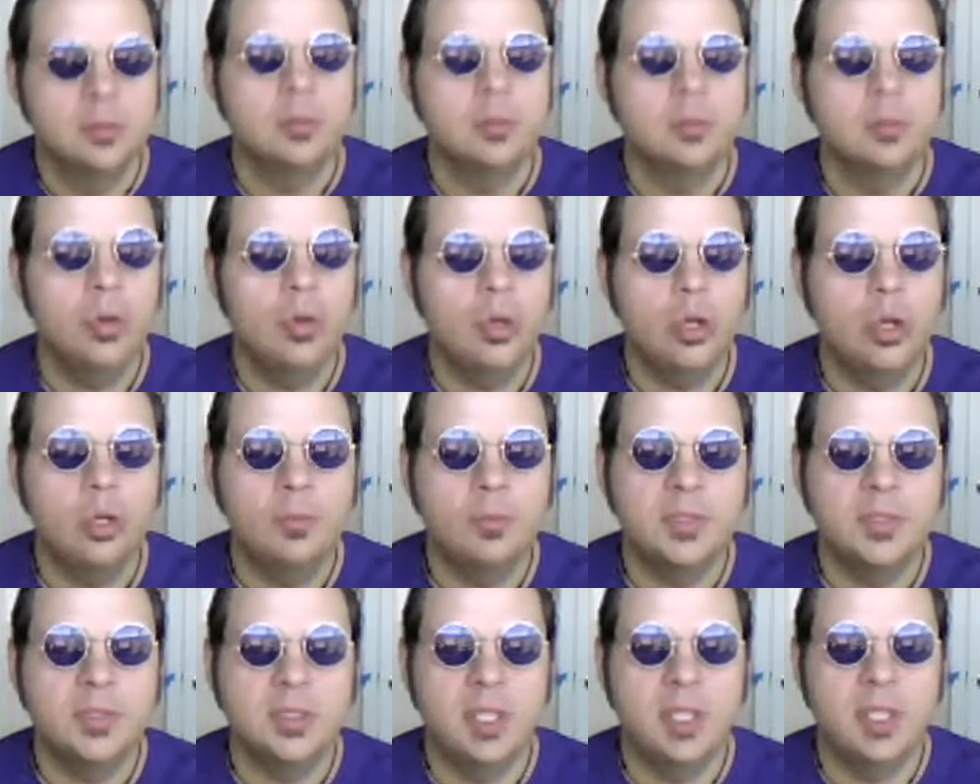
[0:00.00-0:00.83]

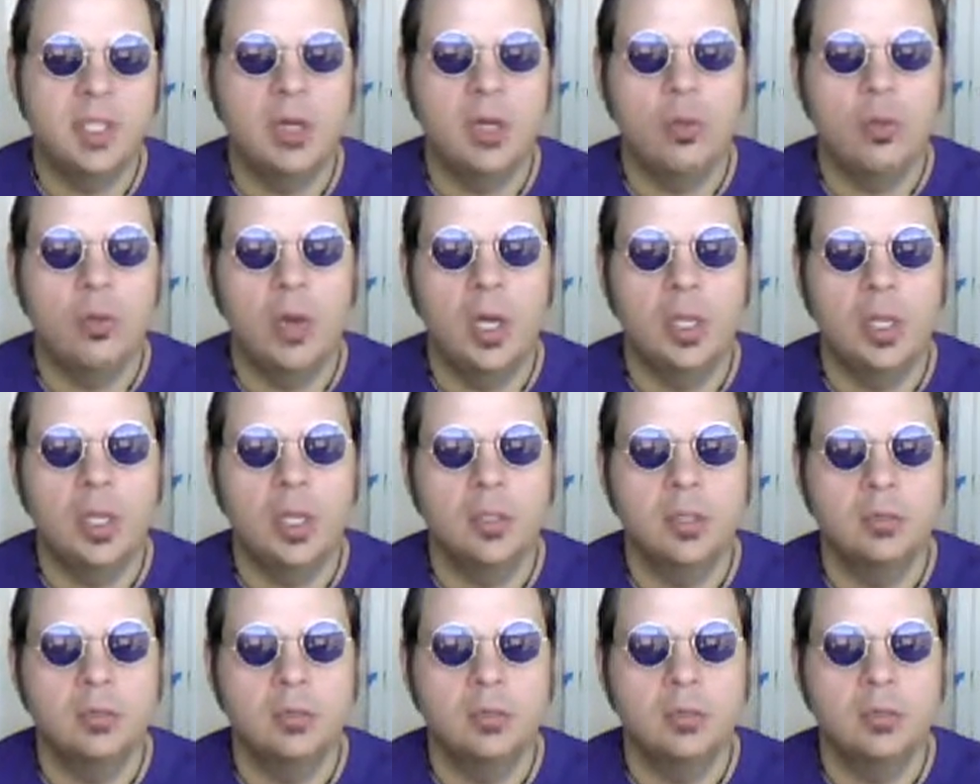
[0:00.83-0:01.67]
Oklahoma State
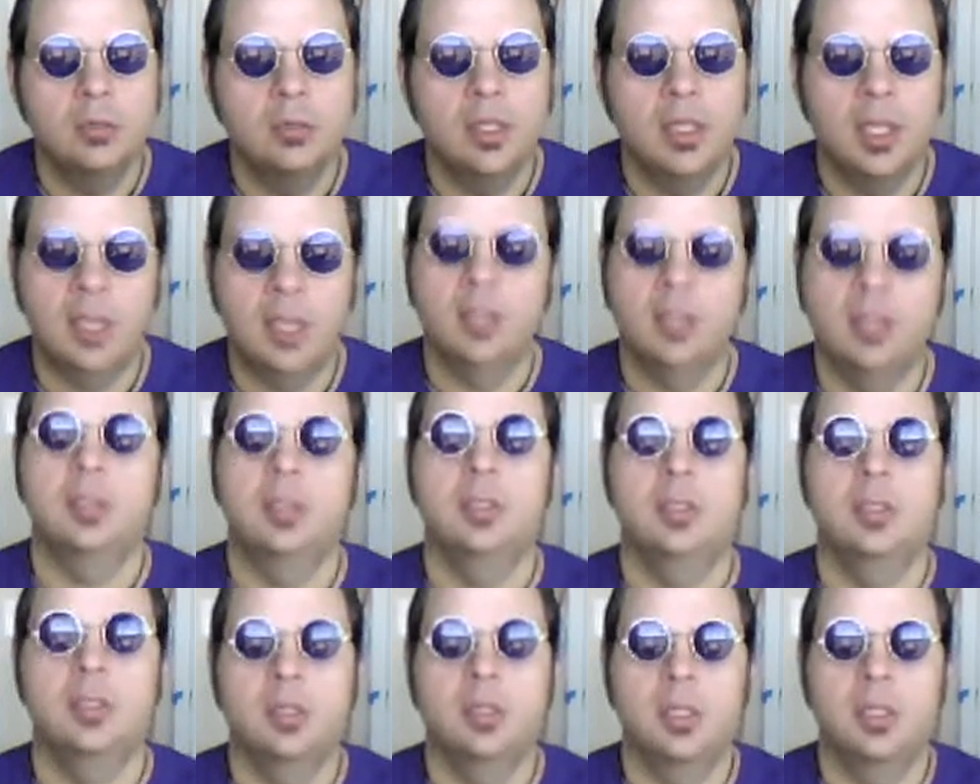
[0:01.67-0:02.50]
won in the end,
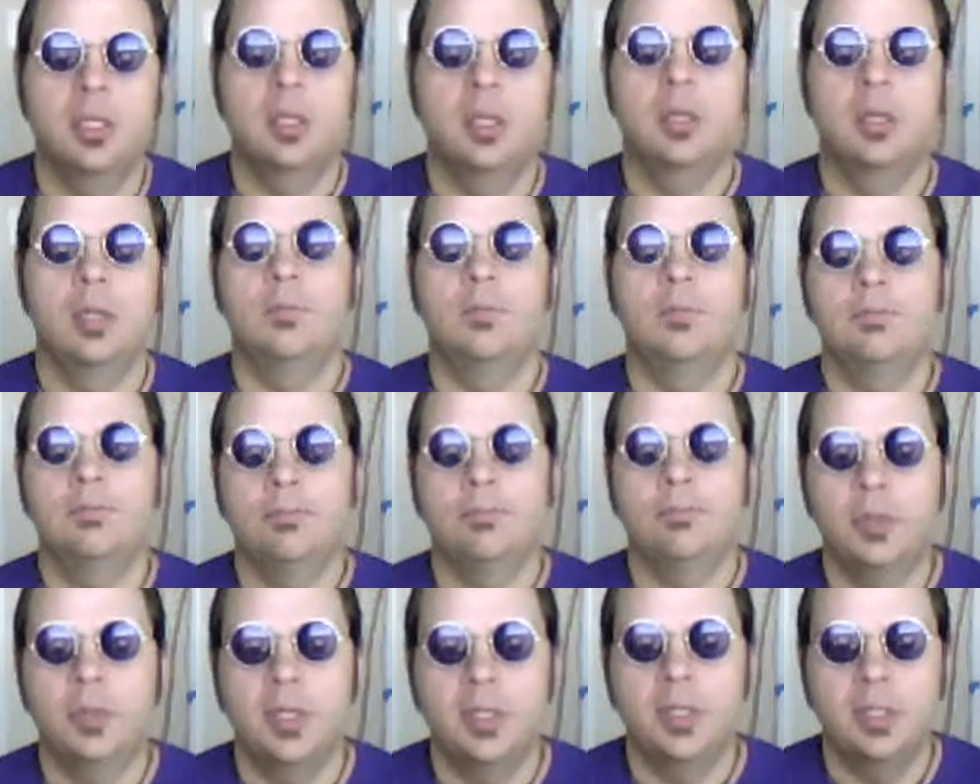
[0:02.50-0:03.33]

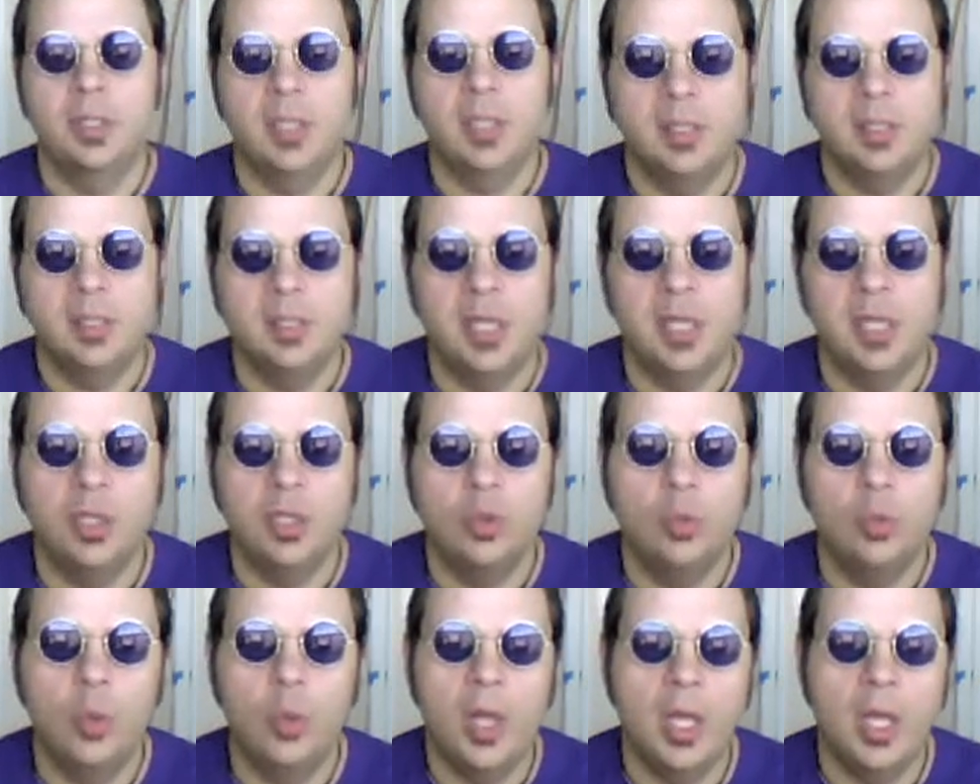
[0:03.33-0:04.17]
but I'll tell
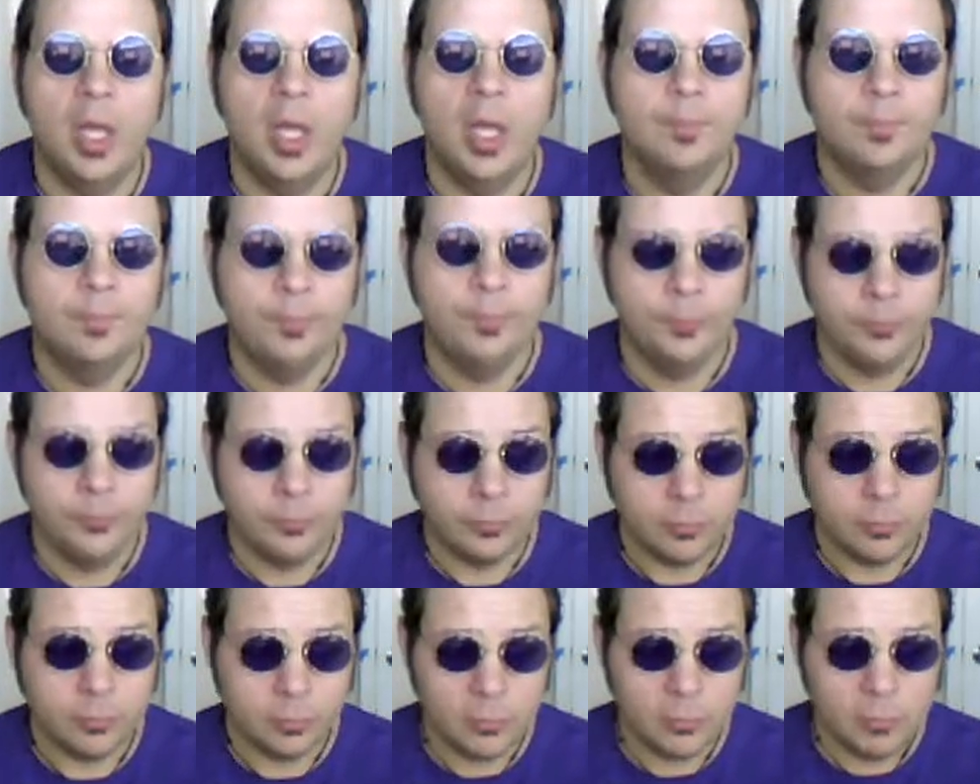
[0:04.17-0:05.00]
you what,
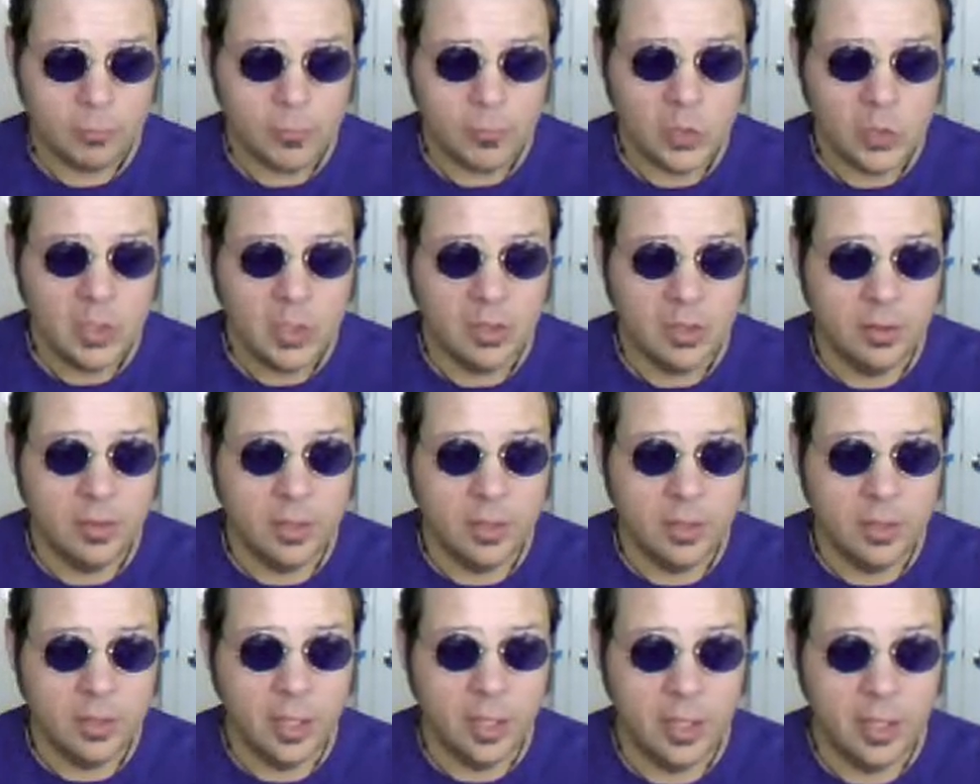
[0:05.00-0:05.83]

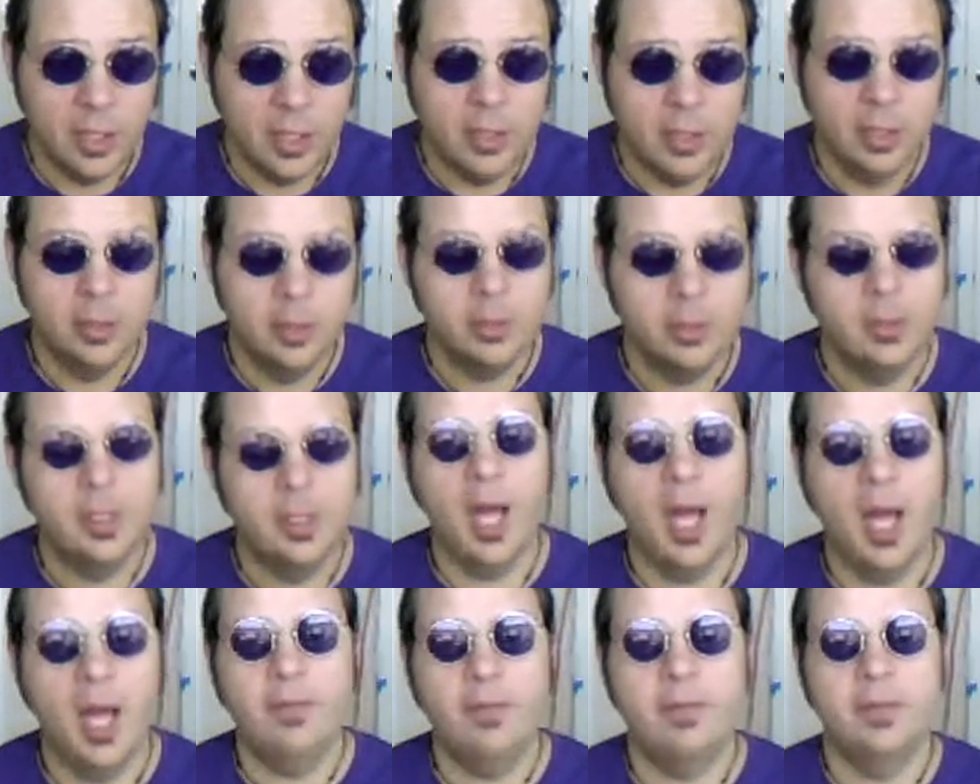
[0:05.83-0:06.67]
the
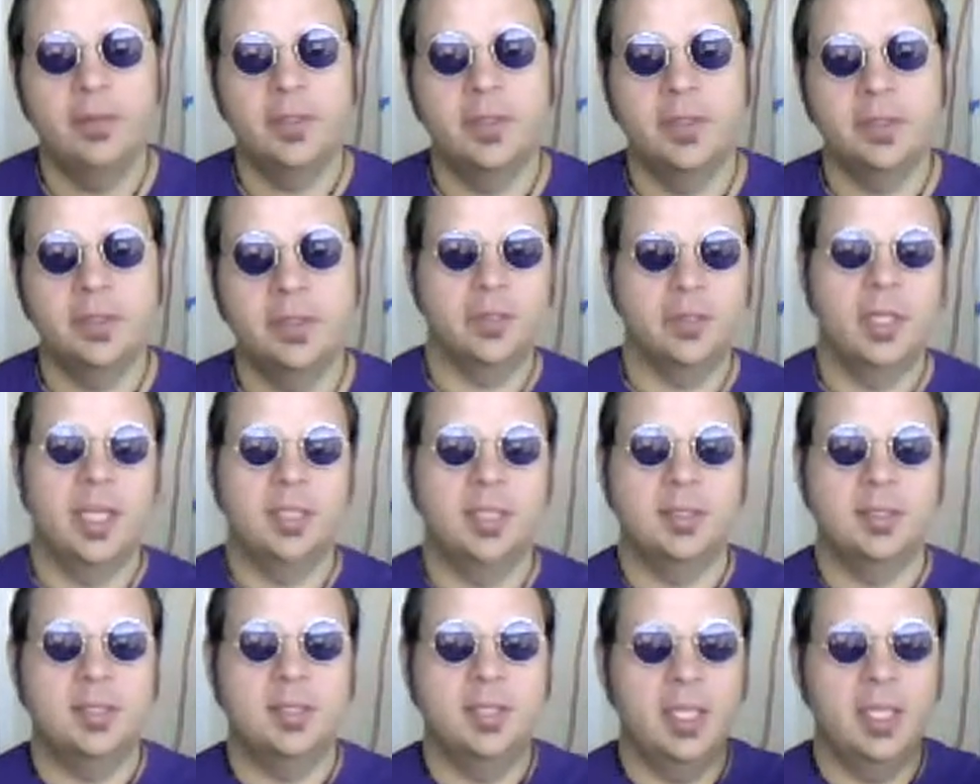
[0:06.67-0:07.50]
offense for
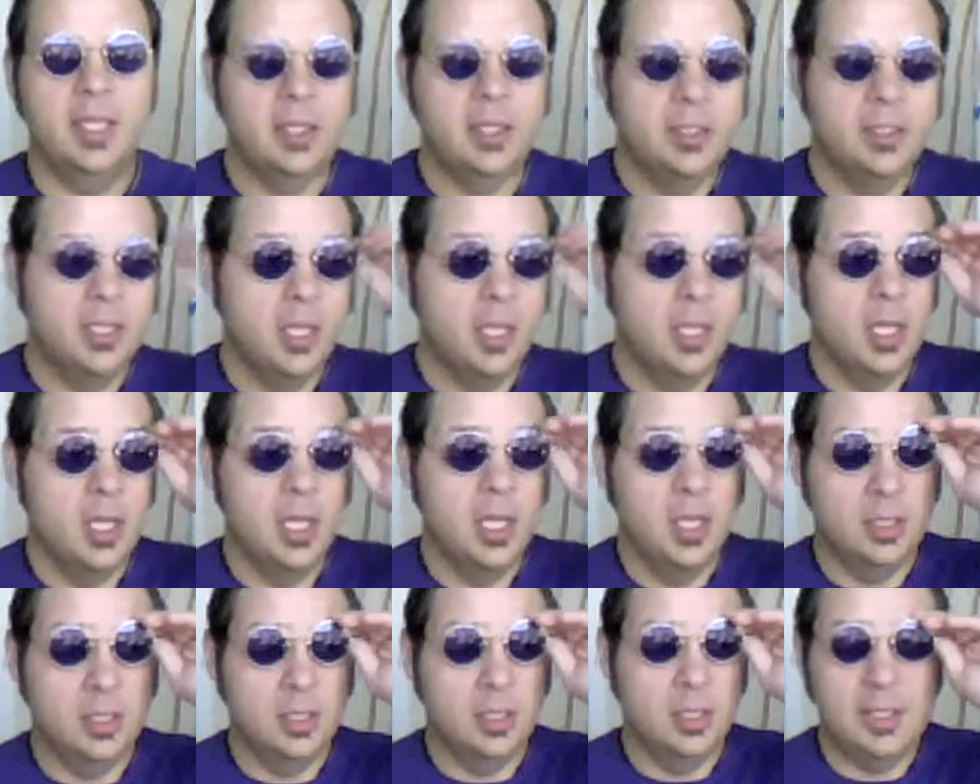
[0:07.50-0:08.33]
Kansas State
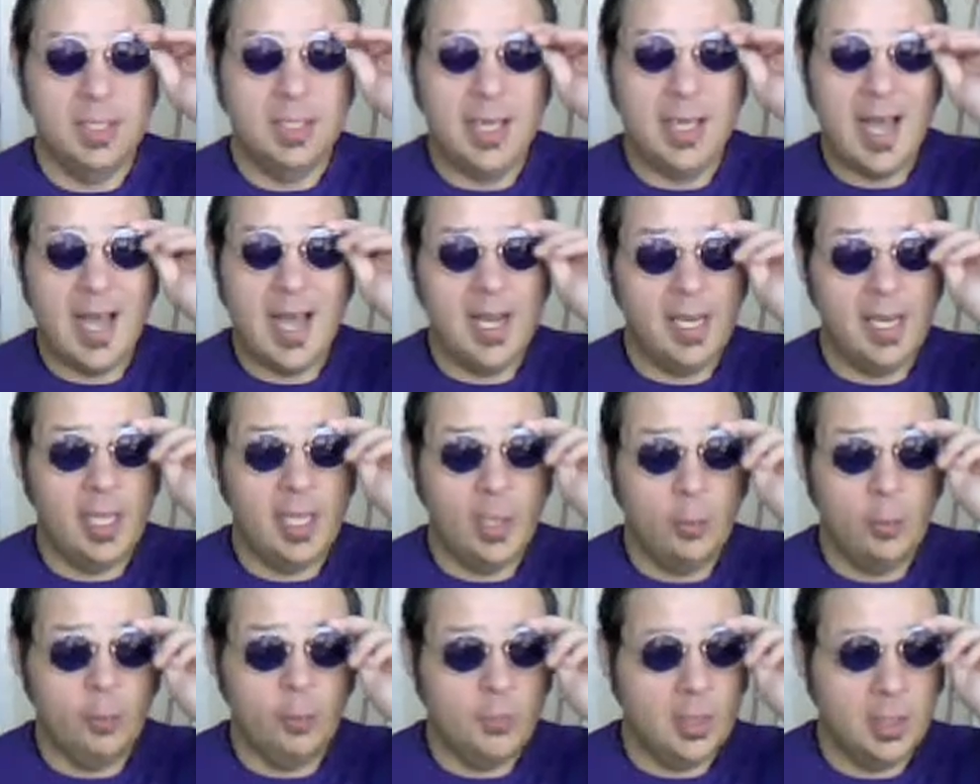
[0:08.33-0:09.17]
did not
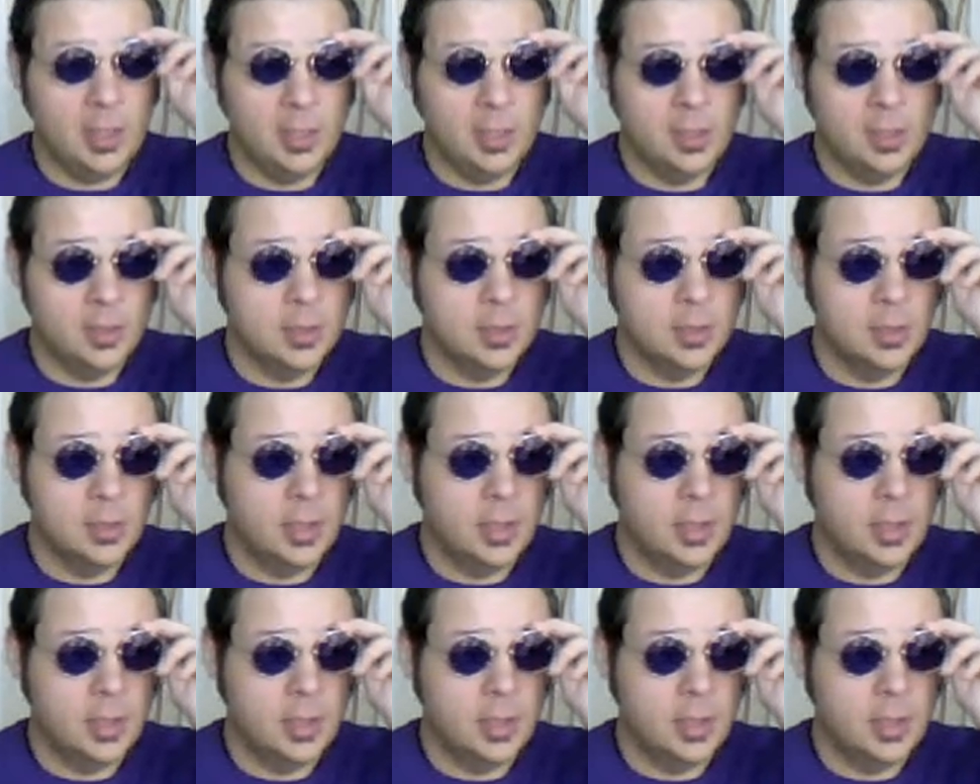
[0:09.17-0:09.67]
help things.